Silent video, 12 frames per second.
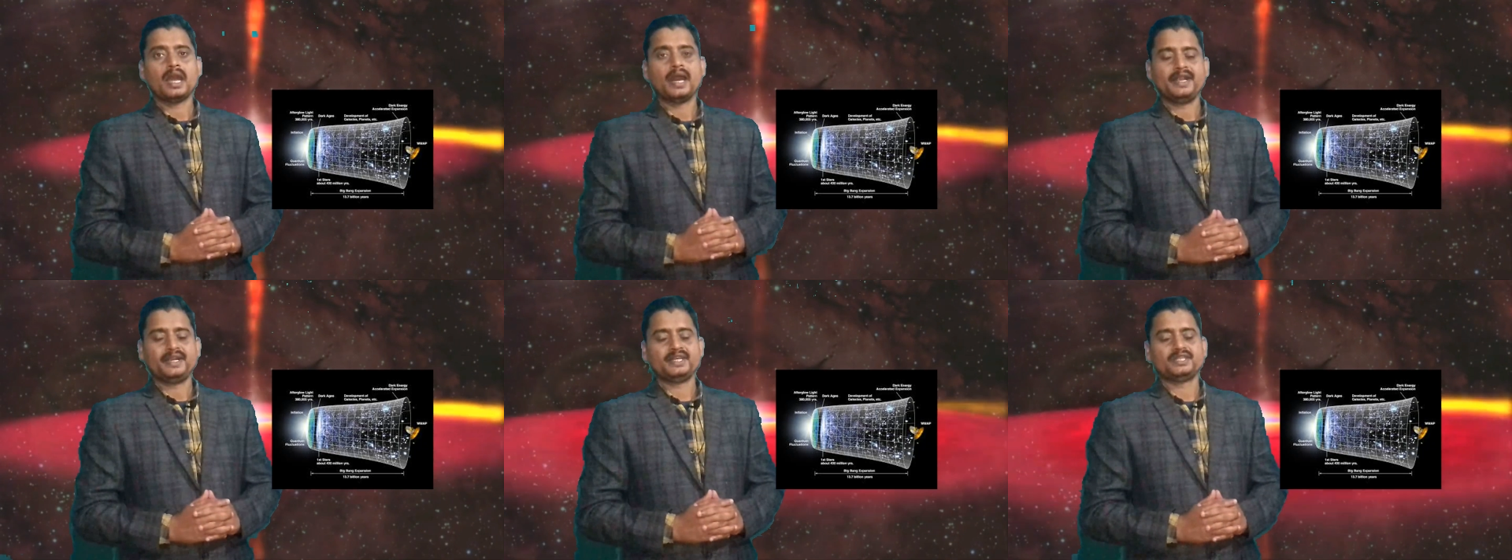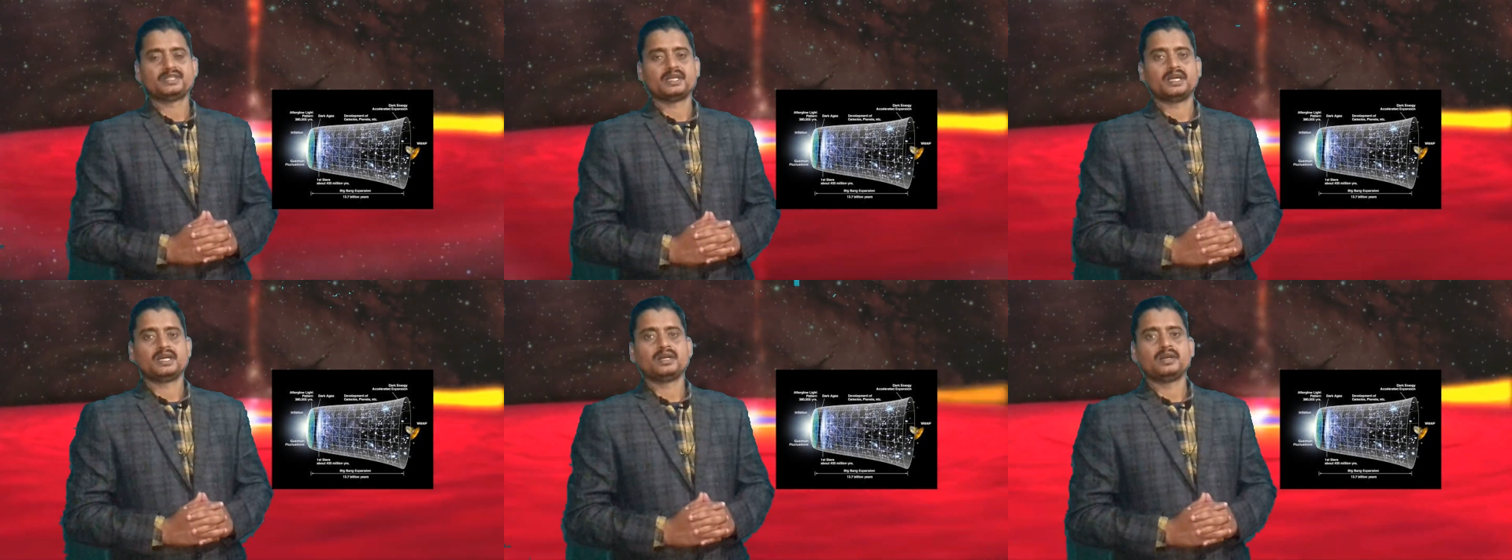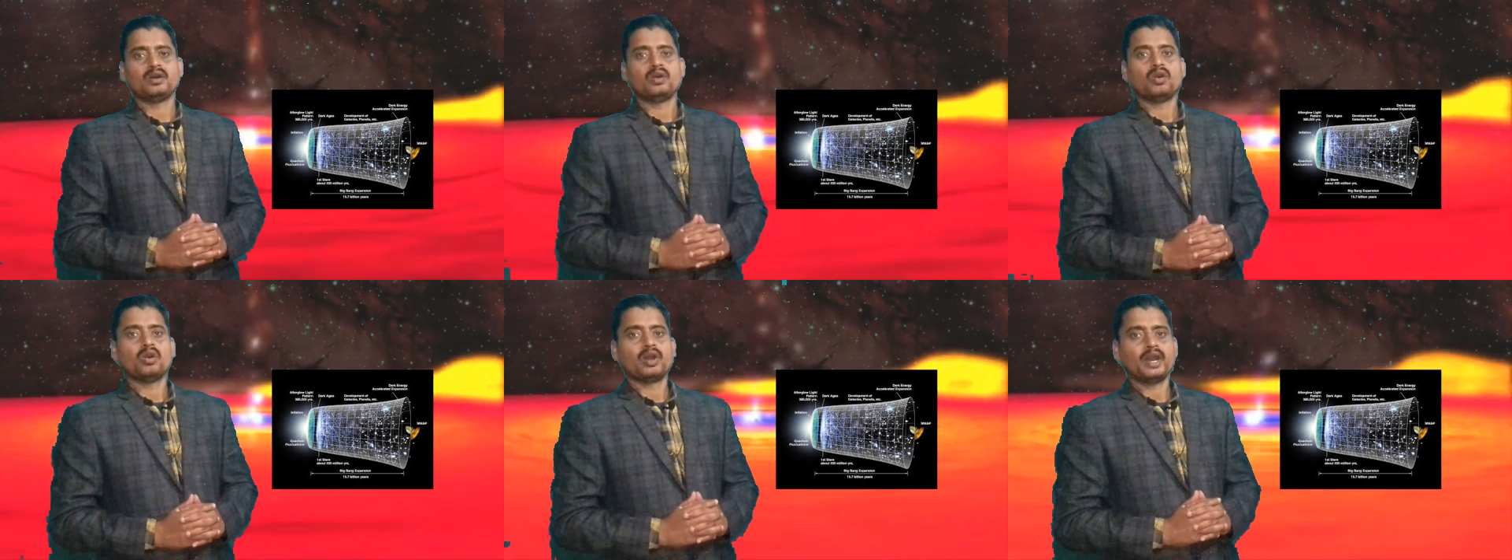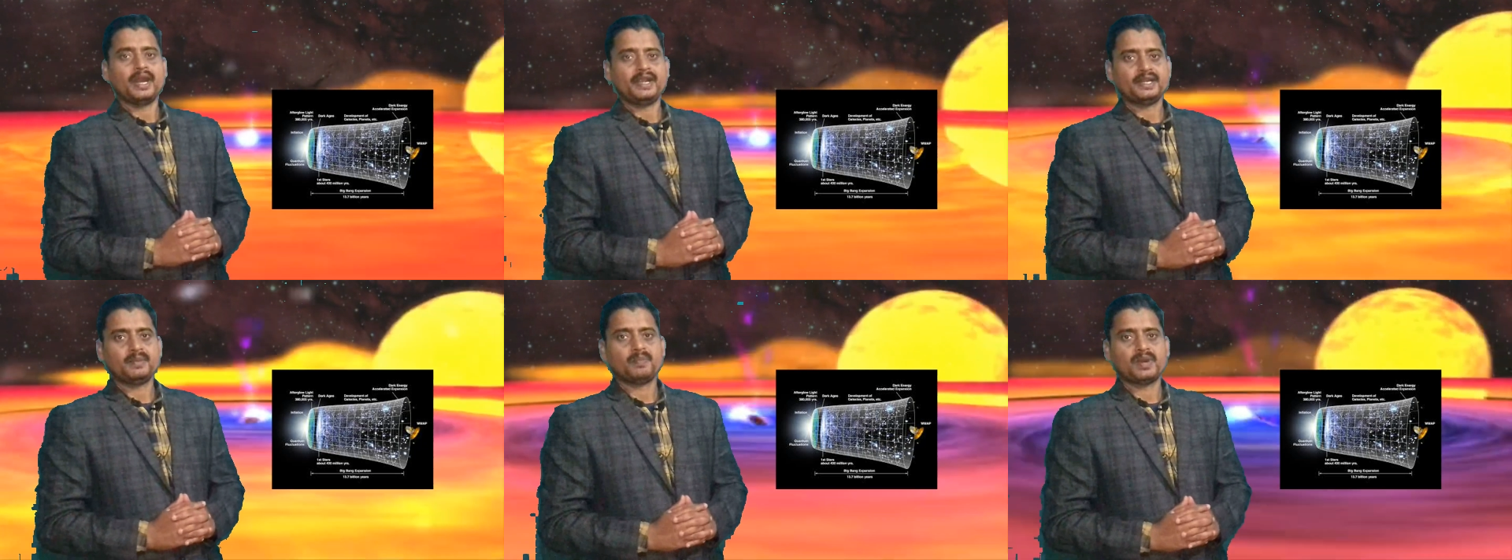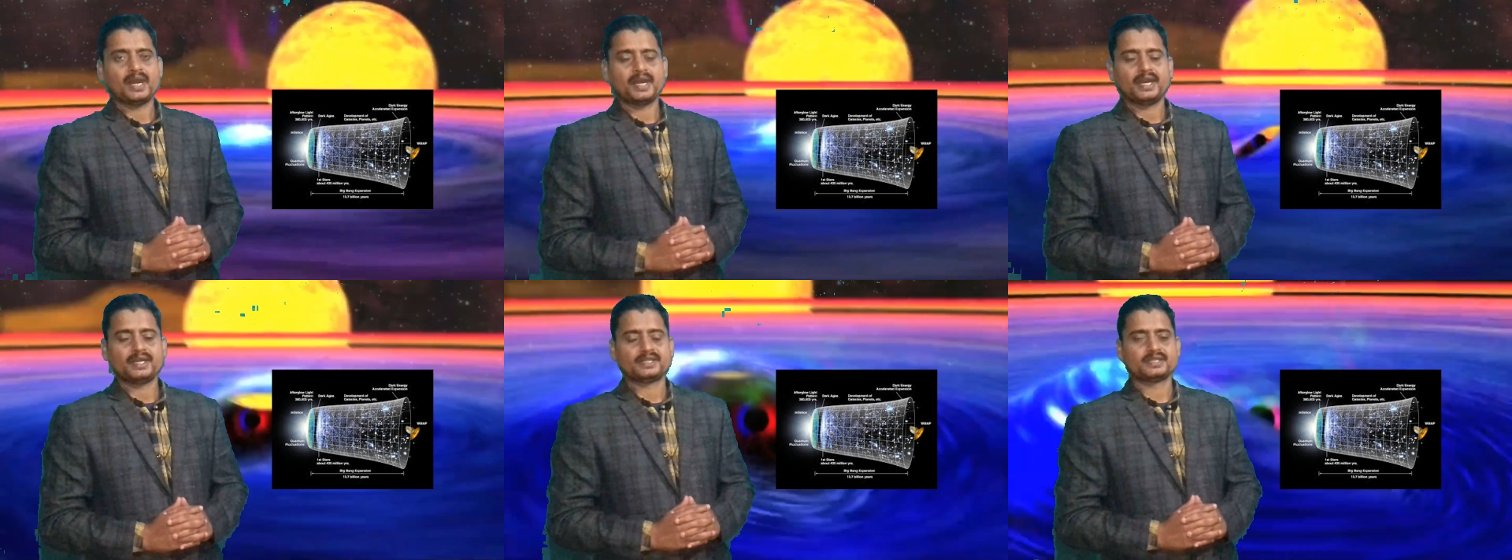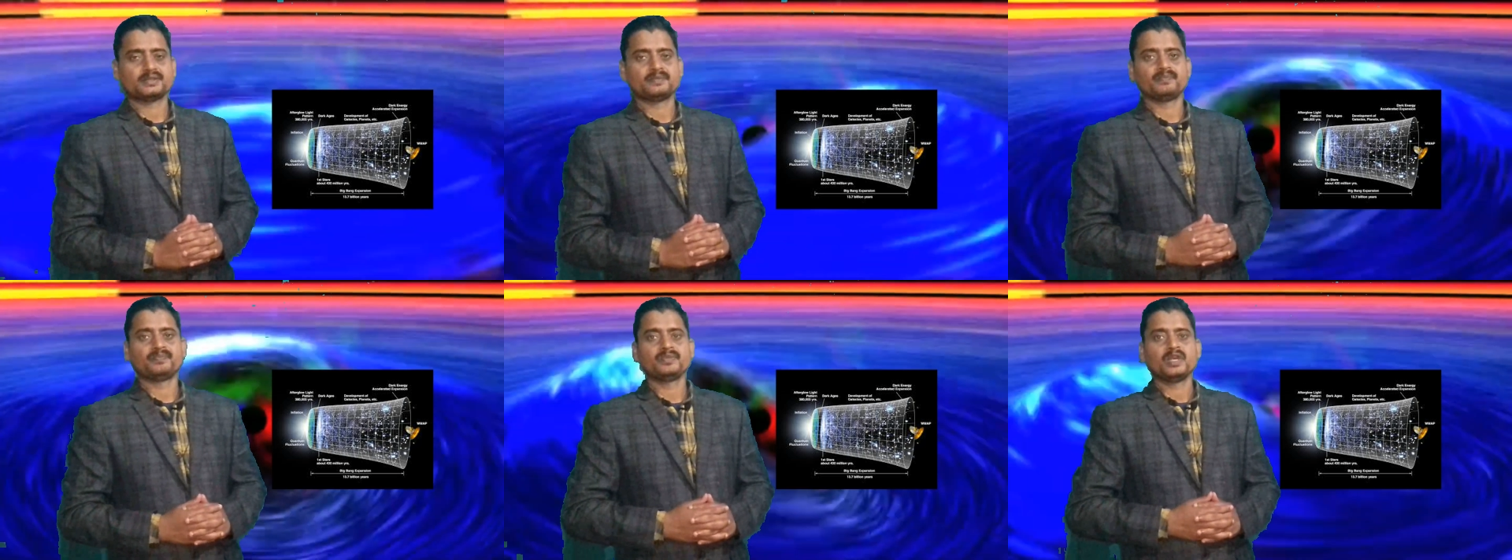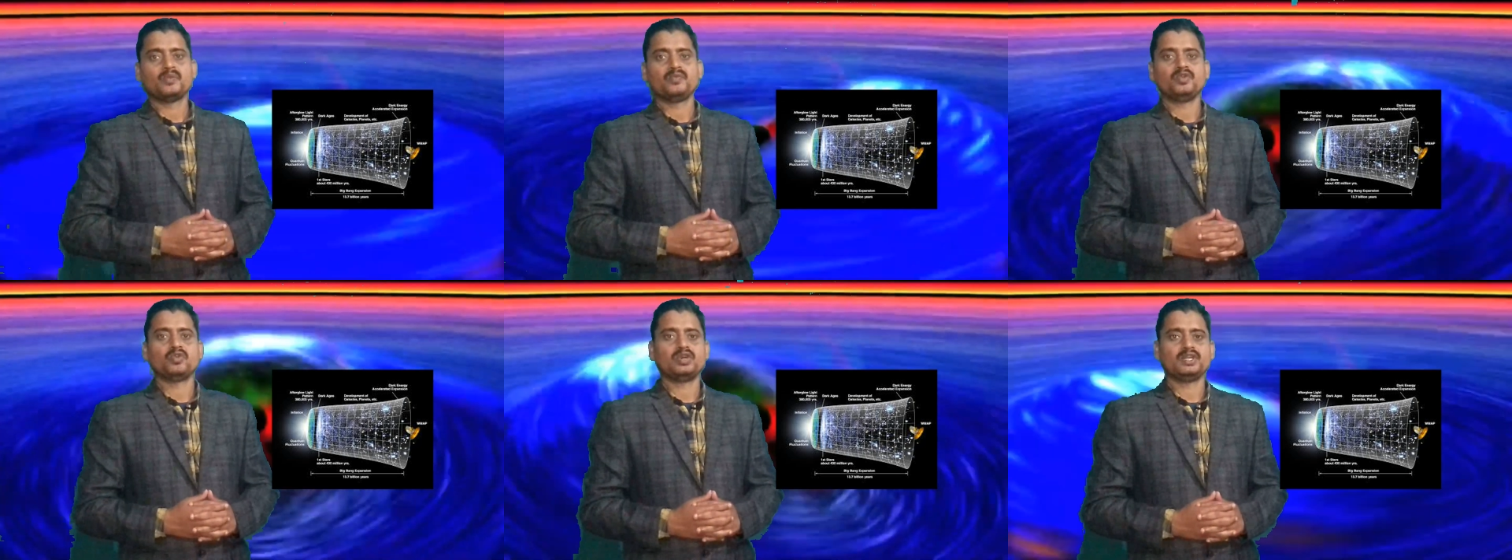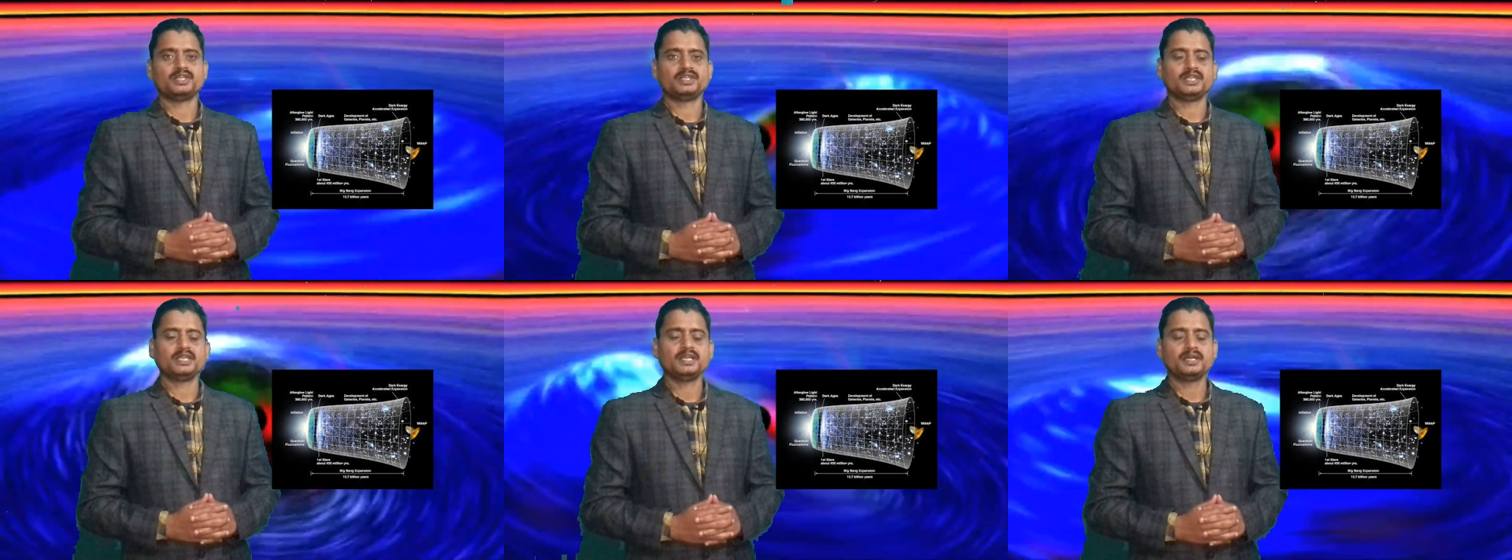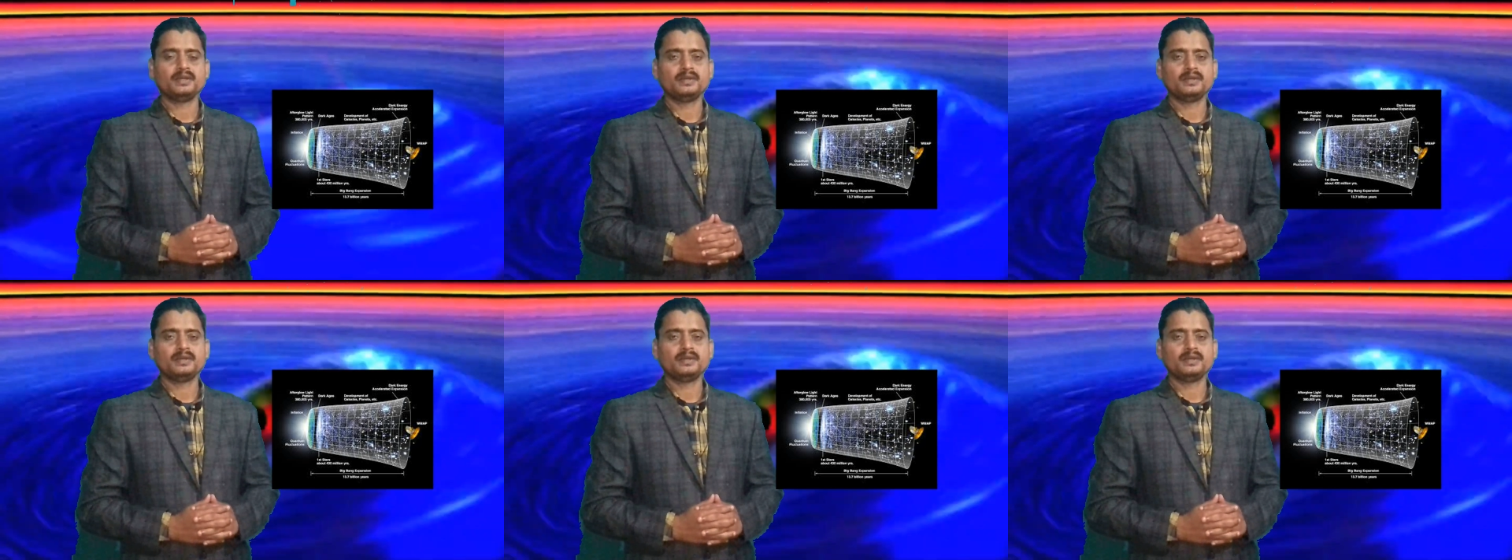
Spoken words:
anti-sun or anti-planets. We only see